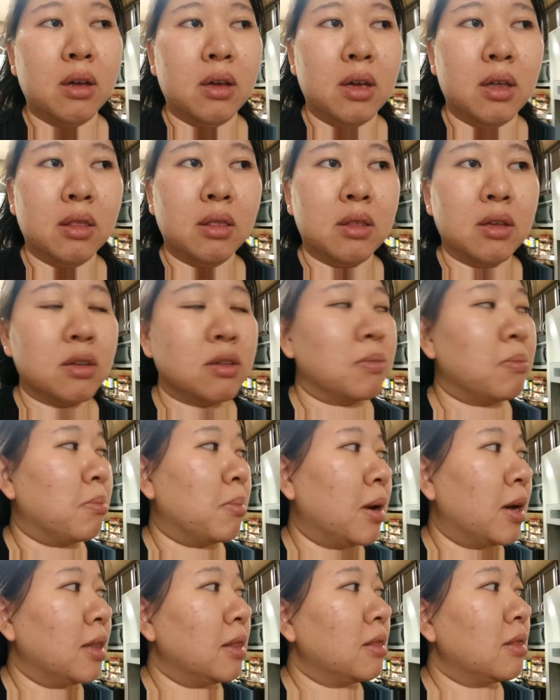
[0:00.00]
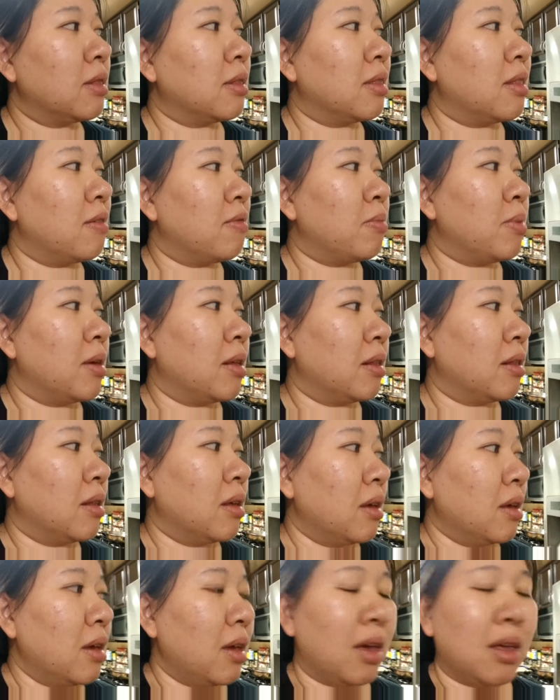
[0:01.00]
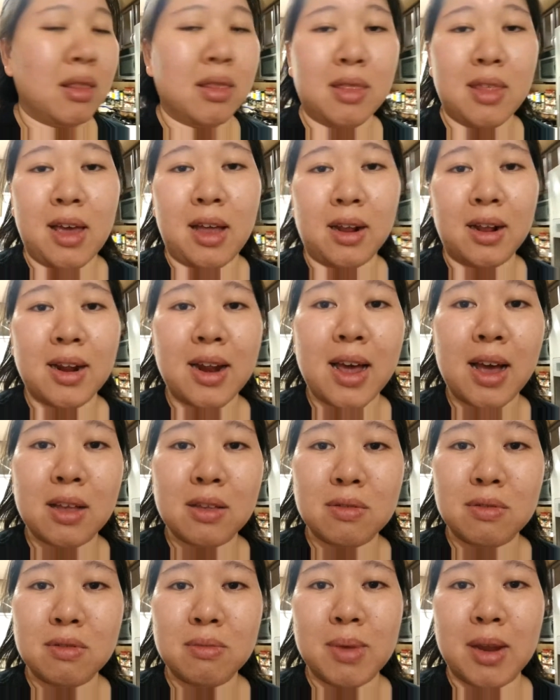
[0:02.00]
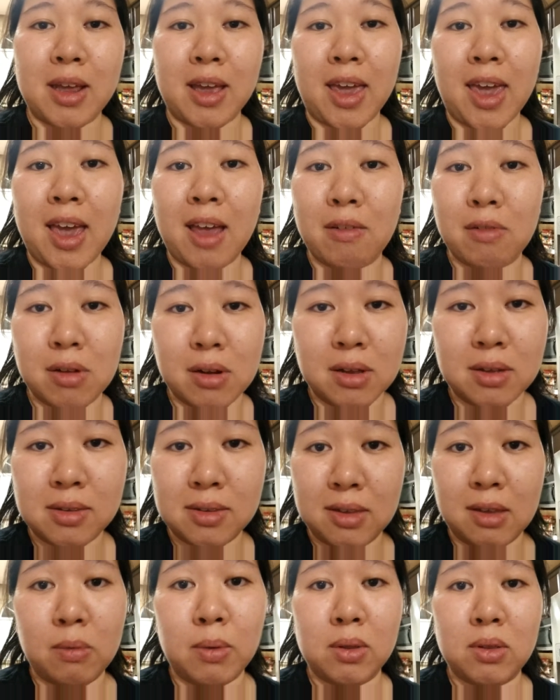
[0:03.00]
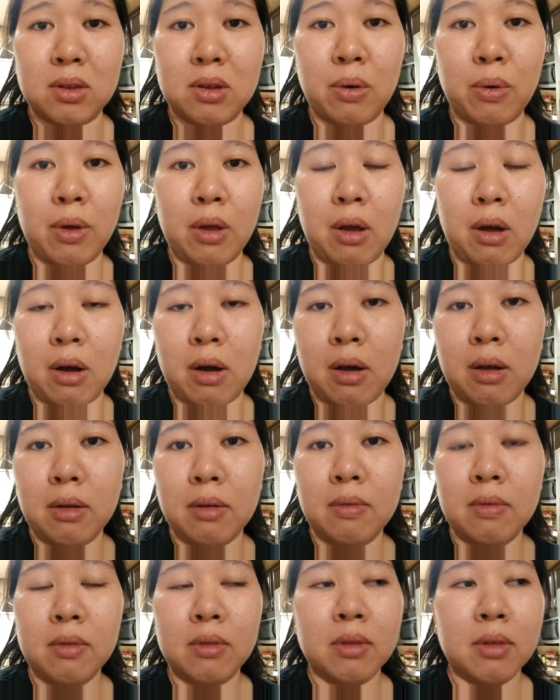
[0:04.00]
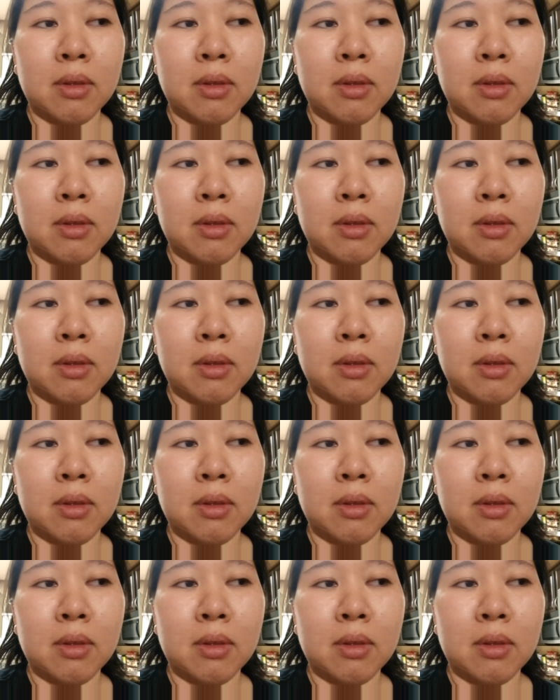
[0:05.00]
in this month they've been in that classroom and I can't really see what's going on.